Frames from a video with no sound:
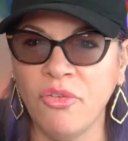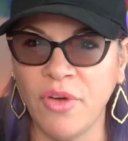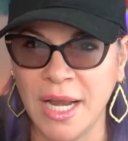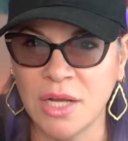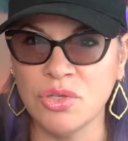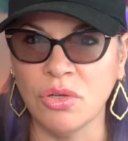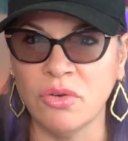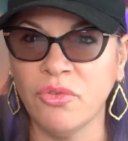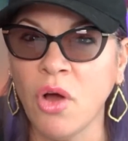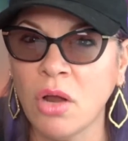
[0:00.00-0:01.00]
financial
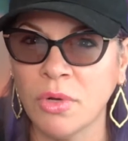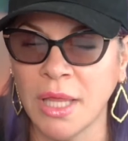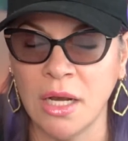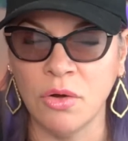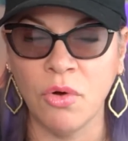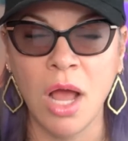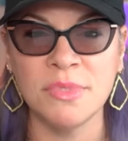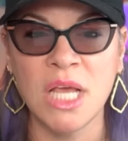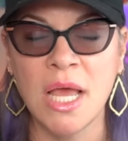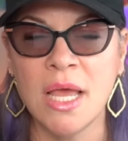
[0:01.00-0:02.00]
and fraud-related
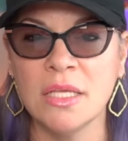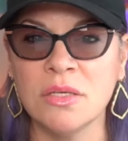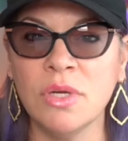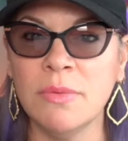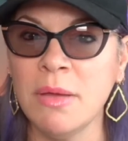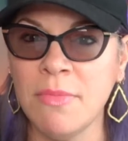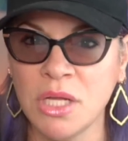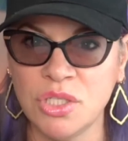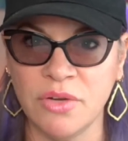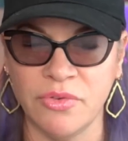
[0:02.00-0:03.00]
crimes, is going to be a
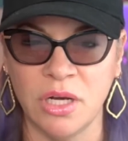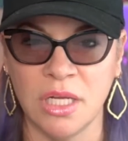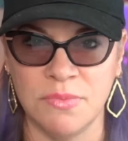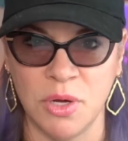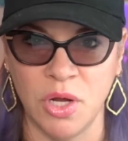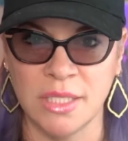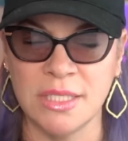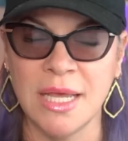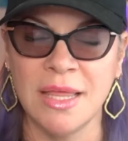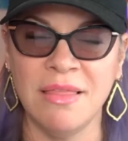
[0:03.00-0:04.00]
much different
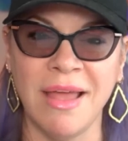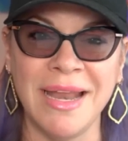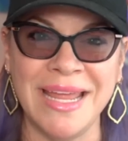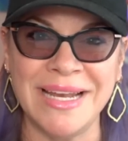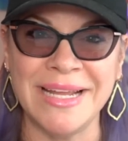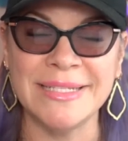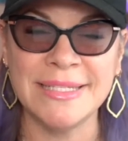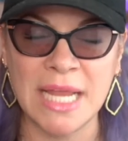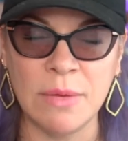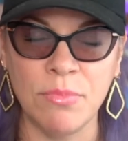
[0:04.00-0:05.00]
experience than in
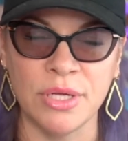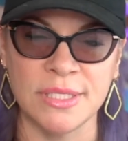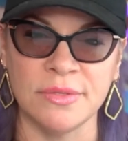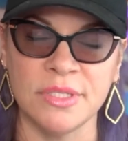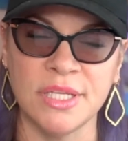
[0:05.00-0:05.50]
state prison.